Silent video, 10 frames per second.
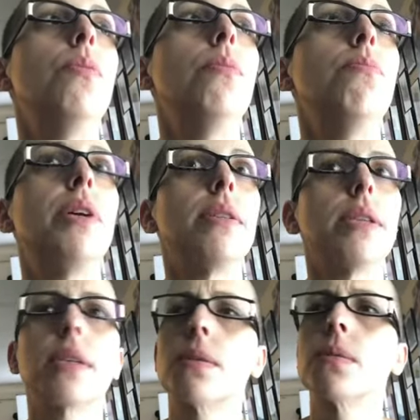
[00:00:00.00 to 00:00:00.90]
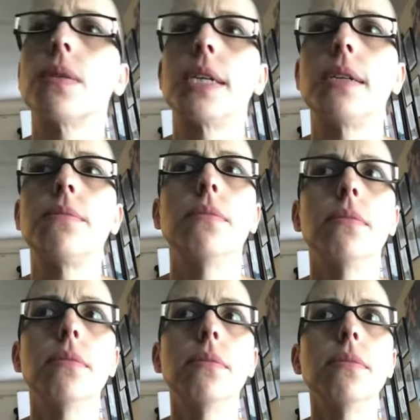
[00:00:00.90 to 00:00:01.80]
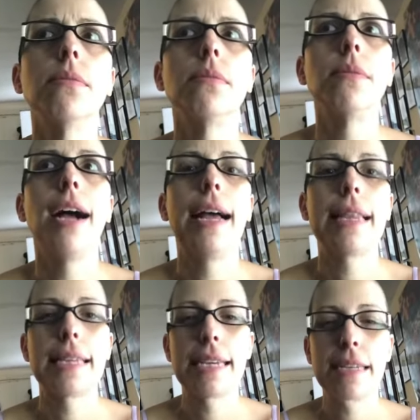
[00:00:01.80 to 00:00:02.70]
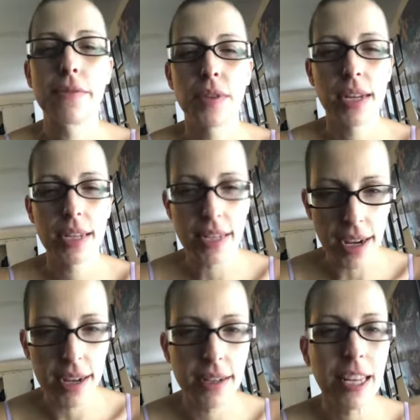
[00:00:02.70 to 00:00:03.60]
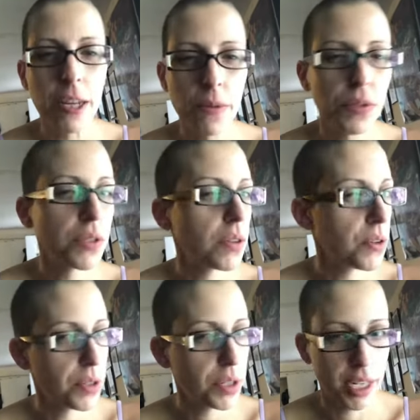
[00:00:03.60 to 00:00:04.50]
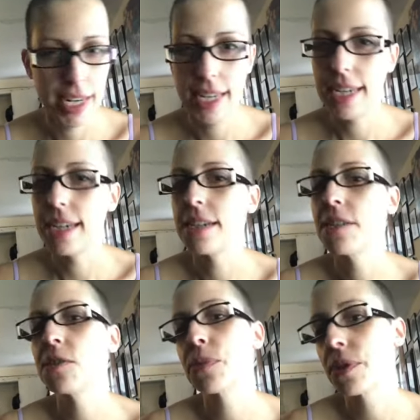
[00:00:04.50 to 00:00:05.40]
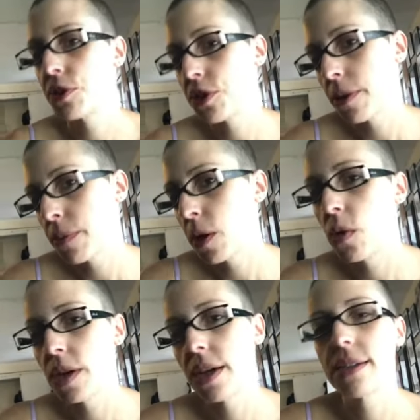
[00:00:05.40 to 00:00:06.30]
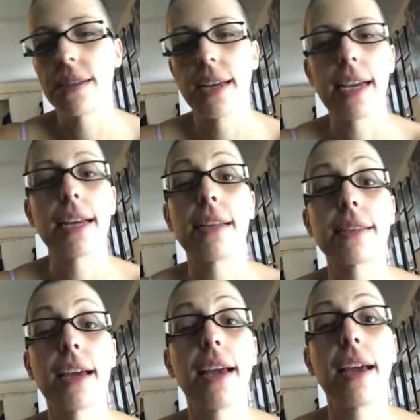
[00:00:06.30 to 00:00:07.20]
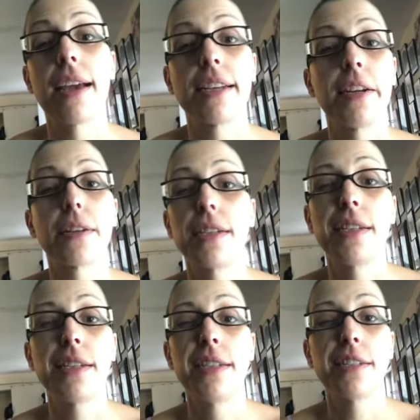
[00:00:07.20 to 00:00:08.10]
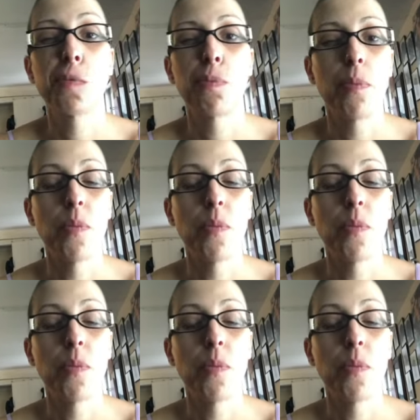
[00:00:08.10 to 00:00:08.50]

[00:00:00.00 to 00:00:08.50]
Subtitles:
But literally, at the end of 99, he was already getting his apprenticeship going and that kind of thing. And he already did some